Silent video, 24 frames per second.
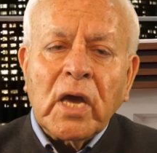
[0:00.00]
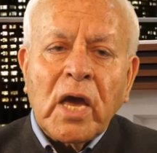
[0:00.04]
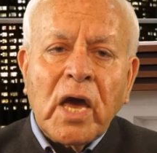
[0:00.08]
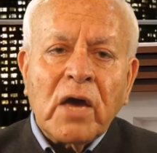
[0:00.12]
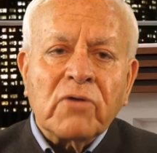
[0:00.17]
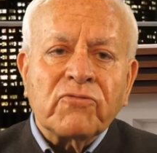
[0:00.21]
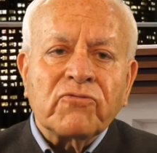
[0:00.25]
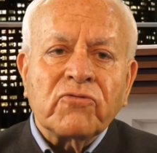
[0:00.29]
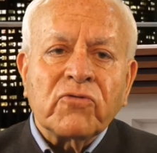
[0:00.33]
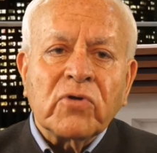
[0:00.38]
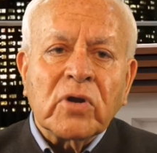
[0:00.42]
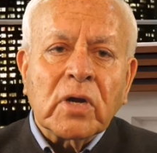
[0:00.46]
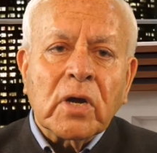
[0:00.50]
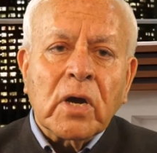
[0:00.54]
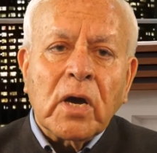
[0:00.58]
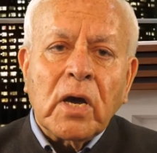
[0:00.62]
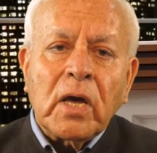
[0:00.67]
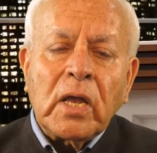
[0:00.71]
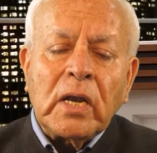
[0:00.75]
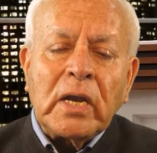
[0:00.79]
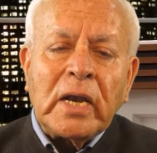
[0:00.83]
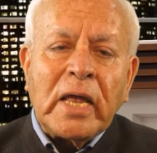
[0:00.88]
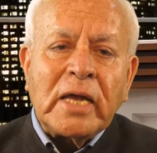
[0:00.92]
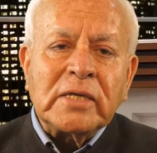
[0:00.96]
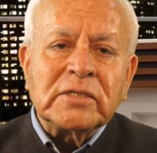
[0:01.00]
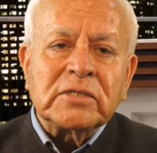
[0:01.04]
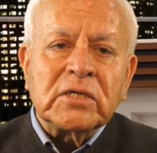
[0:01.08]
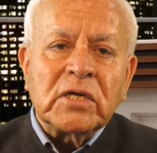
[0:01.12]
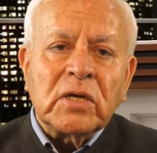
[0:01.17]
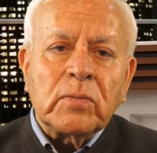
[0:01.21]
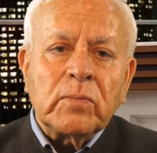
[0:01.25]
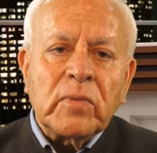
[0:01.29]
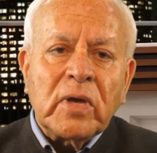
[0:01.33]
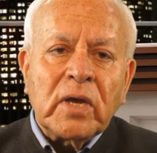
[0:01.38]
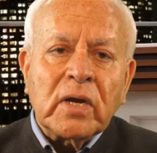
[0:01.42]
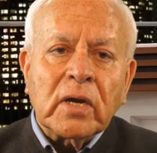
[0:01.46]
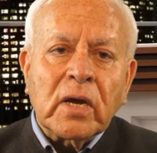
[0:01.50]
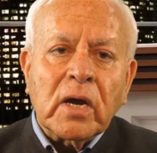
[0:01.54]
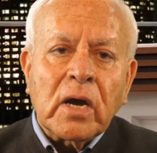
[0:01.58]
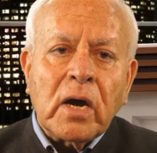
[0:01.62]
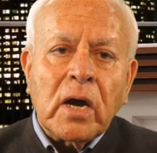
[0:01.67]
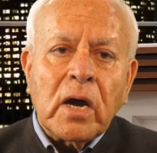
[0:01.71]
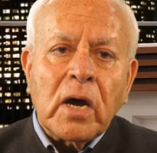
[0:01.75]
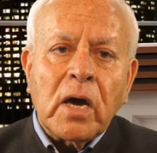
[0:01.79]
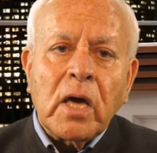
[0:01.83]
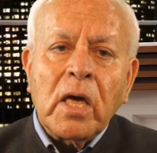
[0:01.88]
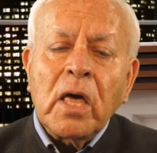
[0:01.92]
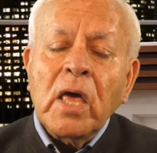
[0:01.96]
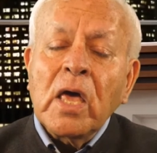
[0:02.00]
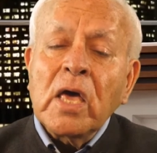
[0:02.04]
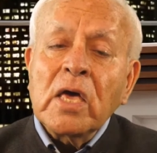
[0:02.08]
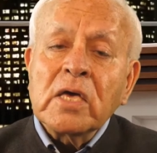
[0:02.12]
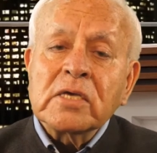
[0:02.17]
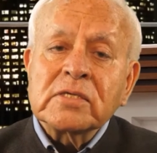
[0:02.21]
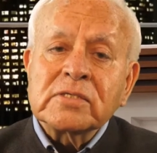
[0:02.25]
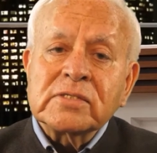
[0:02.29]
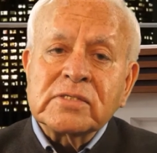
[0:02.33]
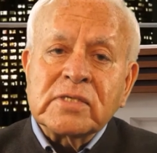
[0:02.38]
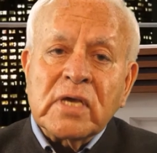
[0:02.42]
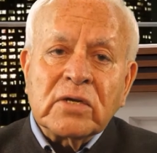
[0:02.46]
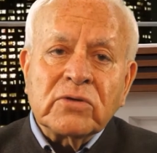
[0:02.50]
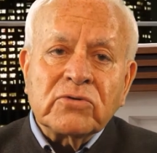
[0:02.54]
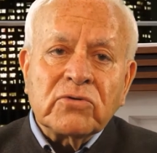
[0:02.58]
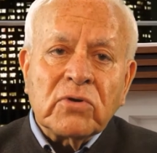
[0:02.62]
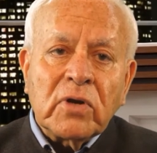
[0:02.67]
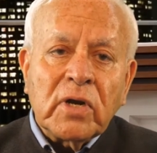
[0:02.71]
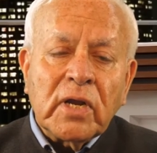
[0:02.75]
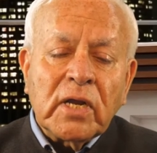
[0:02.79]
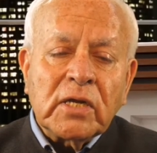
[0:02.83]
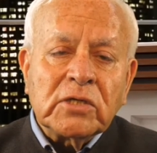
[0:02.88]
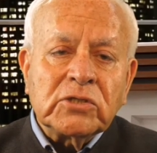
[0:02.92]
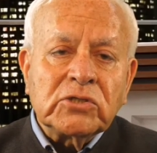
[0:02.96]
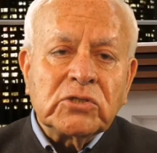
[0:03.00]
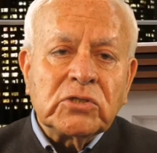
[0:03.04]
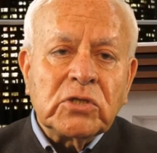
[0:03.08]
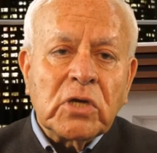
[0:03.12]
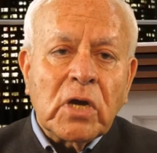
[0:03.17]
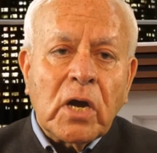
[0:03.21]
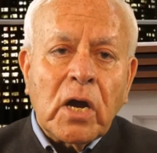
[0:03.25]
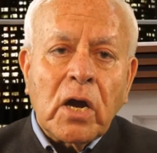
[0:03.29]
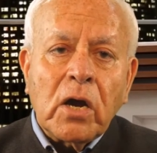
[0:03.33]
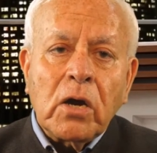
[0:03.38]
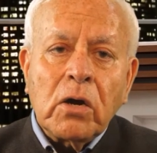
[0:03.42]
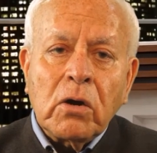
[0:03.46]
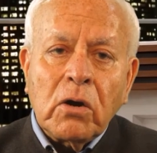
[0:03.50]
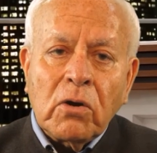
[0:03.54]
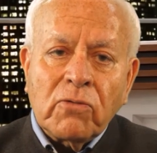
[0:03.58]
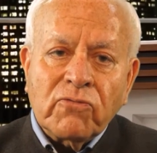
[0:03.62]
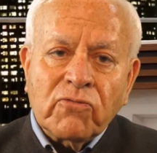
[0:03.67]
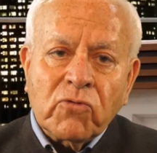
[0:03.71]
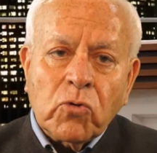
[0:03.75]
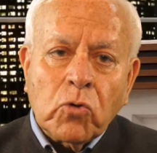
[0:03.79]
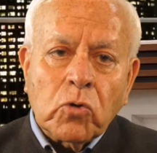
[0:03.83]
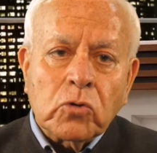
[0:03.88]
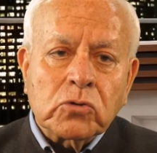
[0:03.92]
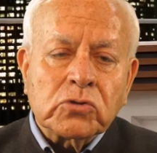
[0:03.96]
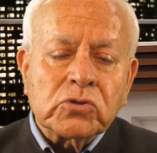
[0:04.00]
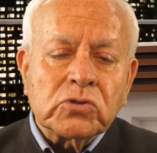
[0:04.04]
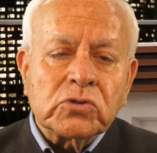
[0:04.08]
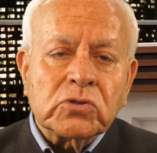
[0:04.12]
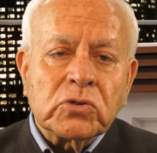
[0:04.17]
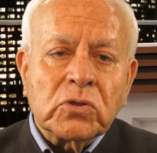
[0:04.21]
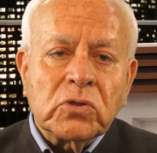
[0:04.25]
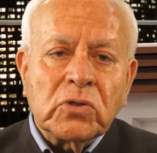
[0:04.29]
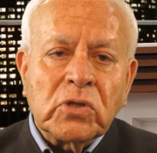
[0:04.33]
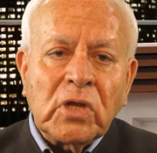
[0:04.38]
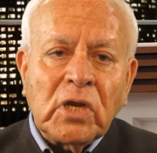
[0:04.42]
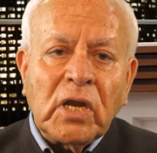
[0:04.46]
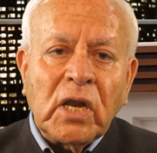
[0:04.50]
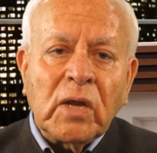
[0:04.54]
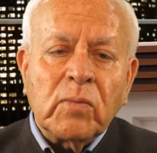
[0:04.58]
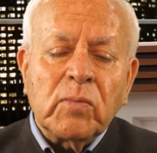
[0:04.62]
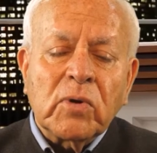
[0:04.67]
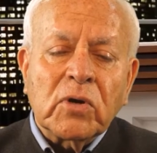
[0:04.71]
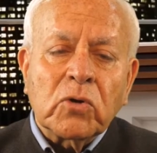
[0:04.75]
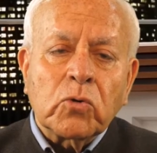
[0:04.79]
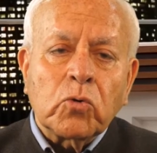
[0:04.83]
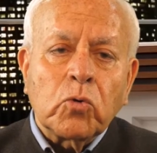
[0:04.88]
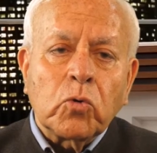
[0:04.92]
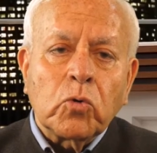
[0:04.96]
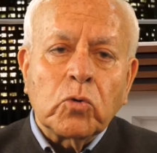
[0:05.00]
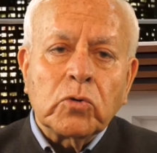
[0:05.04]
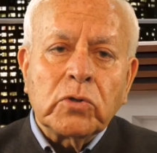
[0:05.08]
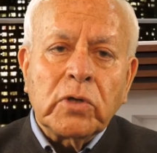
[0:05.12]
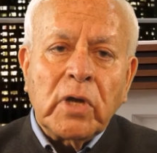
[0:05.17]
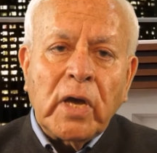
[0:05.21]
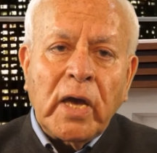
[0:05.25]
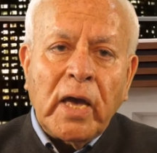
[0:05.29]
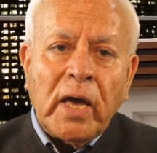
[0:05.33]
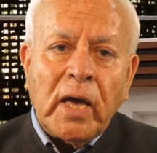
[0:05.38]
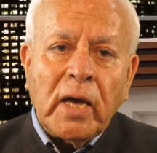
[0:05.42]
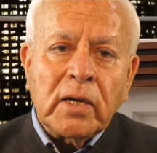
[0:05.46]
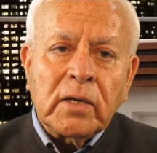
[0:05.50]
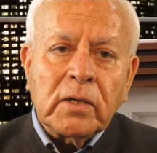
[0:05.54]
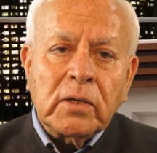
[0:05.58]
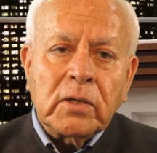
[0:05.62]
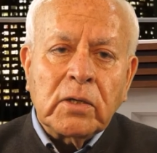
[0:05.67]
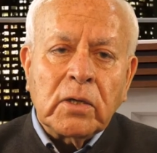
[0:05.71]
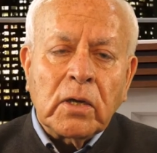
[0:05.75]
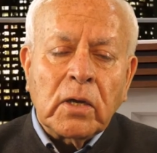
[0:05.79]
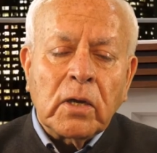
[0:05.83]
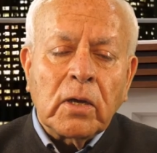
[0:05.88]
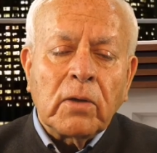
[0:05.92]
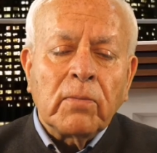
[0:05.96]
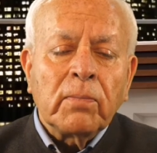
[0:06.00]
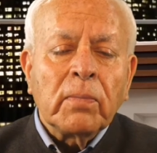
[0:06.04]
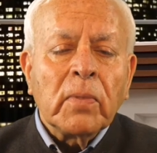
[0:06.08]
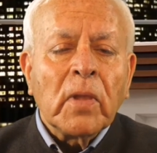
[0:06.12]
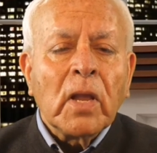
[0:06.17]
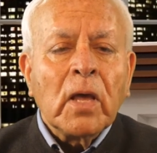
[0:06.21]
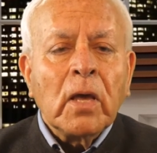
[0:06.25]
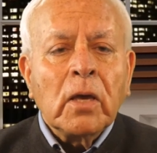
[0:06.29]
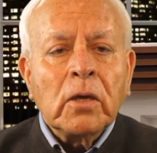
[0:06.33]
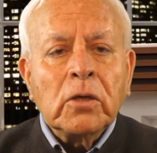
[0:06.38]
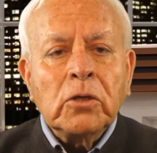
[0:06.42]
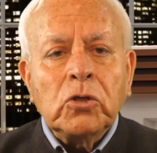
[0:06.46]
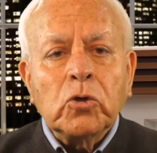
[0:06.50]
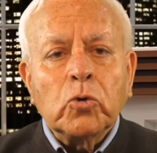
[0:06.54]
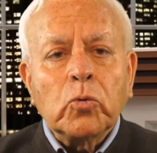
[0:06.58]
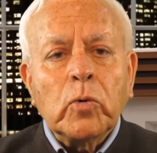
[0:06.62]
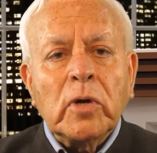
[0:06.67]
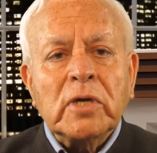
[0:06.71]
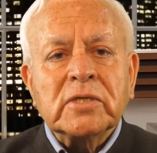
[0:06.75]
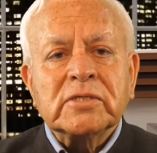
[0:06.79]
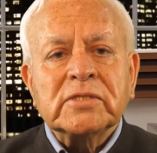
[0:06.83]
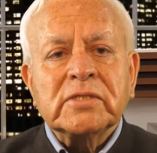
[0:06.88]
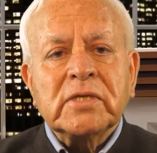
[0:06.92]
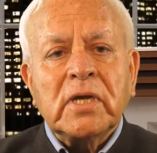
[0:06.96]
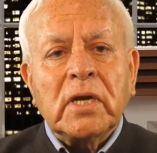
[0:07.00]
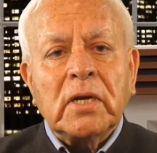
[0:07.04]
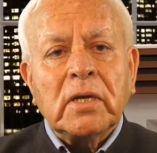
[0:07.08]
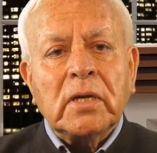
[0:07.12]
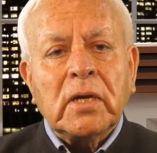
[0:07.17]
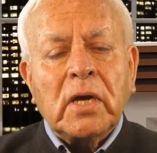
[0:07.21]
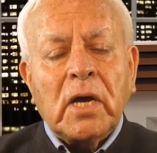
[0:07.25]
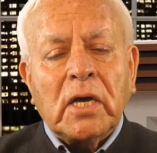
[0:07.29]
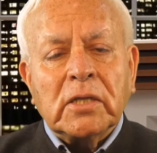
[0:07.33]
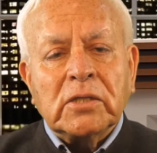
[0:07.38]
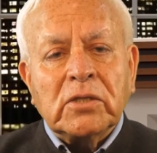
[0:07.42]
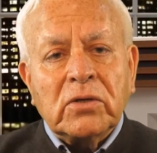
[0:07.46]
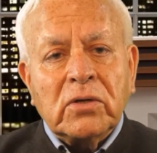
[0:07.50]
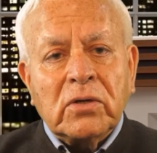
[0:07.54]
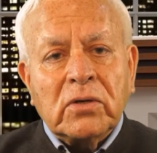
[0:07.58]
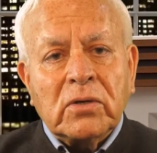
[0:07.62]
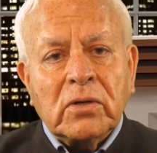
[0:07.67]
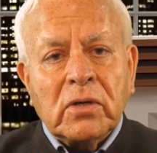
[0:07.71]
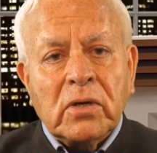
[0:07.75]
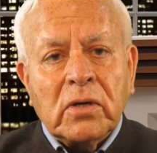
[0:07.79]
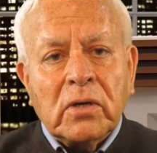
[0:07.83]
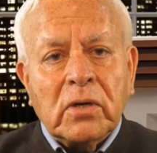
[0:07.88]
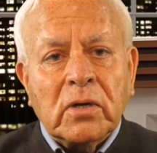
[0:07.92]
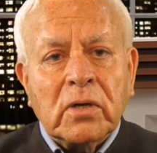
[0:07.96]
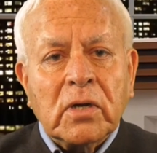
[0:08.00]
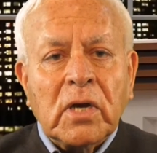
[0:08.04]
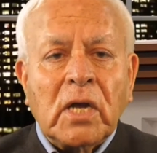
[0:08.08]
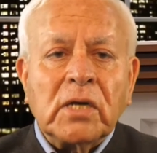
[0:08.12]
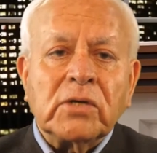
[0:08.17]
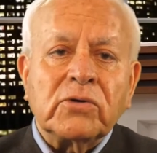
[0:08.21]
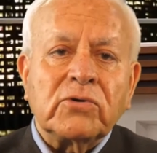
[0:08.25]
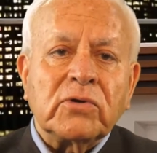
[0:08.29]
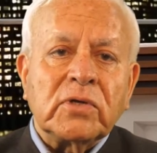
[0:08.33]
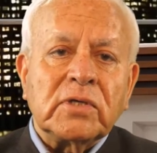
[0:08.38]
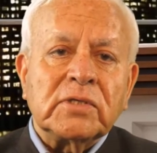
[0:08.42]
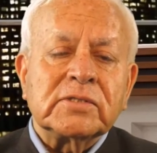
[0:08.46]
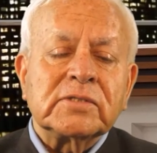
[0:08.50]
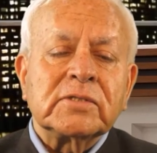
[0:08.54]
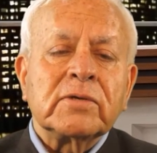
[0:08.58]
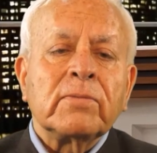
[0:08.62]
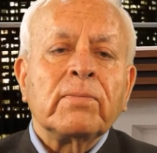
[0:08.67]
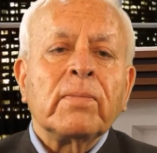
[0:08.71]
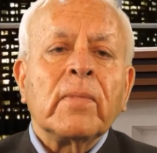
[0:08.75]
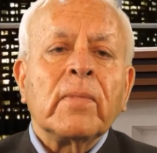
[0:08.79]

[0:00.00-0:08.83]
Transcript: Africa, Latin America, Central Asia, of course, the neighborhood, and US and other countries.